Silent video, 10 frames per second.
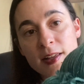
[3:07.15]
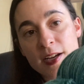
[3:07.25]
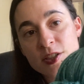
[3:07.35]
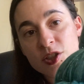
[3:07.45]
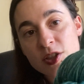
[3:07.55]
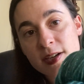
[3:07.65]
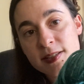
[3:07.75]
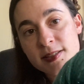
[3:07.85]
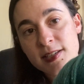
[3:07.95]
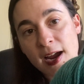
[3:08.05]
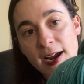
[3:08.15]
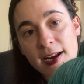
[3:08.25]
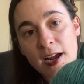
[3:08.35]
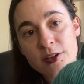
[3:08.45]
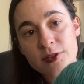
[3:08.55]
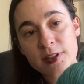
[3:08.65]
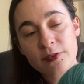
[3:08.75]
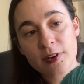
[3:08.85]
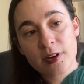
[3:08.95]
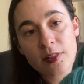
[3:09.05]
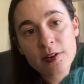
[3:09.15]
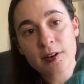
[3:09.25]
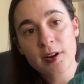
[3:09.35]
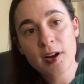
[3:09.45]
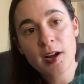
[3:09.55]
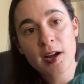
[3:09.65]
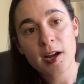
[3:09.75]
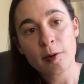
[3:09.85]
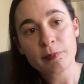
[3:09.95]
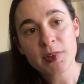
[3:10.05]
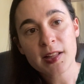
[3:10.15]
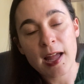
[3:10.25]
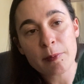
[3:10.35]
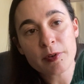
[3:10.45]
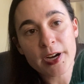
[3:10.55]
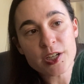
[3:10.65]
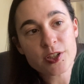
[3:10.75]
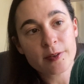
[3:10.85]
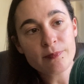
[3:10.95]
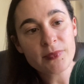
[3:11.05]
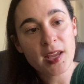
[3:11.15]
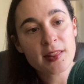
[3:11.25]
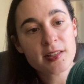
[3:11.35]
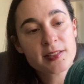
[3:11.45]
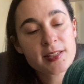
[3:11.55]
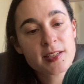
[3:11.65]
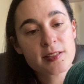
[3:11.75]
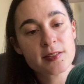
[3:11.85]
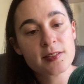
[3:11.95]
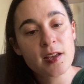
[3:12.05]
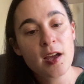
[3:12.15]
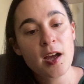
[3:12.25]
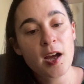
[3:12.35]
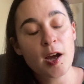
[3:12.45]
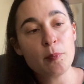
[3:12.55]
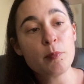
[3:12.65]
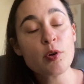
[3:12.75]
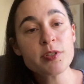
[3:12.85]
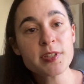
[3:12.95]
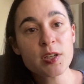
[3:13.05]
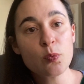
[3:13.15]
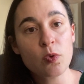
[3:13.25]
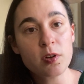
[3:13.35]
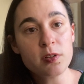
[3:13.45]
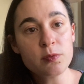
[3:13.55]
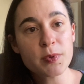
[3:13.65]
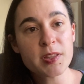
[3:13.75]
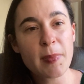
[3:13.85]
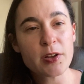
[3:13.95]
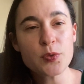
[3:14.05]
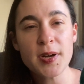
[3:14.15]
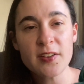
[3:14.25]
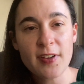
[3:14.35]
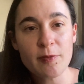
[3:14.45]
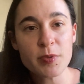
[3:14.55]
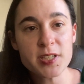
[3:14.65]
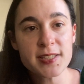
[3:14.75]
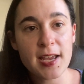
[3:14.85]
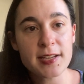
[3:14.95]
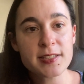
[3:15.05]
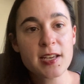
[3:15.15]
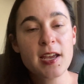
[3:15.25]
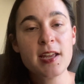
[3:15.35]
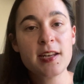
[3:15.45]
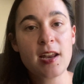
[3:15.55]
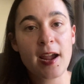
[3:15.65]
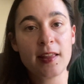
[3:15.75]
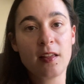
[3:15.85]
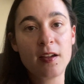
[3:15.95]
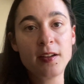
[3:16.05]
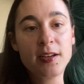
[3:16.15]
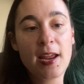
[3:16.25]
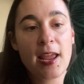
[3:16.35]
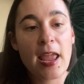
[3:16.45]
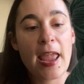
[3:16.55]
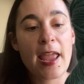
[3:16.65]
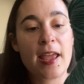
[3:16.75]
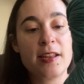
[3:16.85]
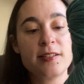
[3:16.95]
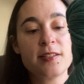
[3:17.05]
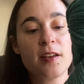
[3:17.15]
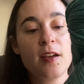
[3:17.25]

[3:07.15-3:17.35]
that I just dyed actually for another collaboration. And this is mostly wool with about 25% nylon and